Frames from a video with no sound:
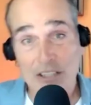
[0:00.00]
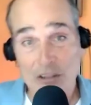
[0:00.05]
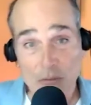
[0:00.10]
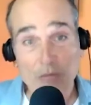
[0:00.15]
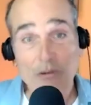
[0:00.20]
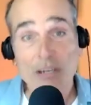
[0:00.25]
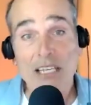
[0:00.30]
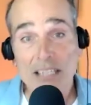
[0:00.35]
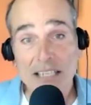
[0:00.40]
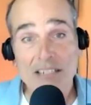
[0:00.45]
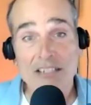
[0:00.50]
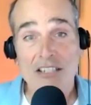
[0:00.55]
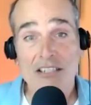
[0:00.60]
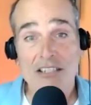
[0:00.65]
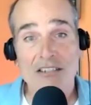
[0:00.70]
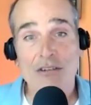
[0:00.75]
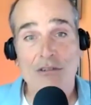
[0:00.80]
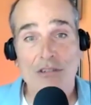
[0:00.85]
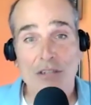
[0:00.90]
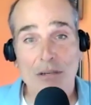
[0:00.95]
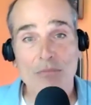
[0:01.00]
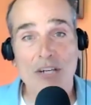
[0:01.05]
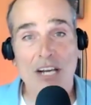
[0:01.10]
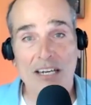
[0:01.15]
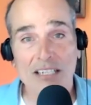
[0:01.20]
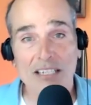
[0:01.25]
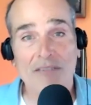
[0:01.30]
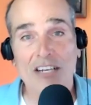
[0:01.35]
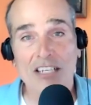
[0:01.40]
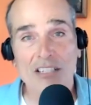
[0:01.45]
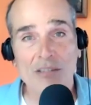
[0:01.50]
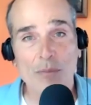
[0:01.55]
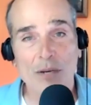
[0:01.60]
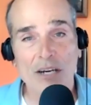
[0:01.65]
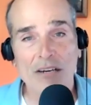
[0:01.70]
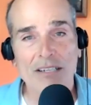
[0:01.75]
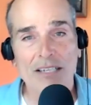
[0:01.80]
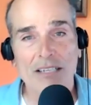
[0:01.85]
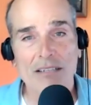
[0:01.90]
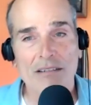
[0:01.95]
It's really just your subjective
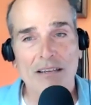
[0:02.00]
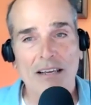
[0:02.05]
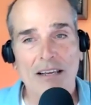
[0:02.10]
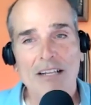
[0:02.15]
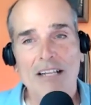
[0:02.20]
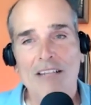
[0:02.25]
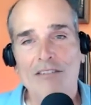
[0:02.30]
experience.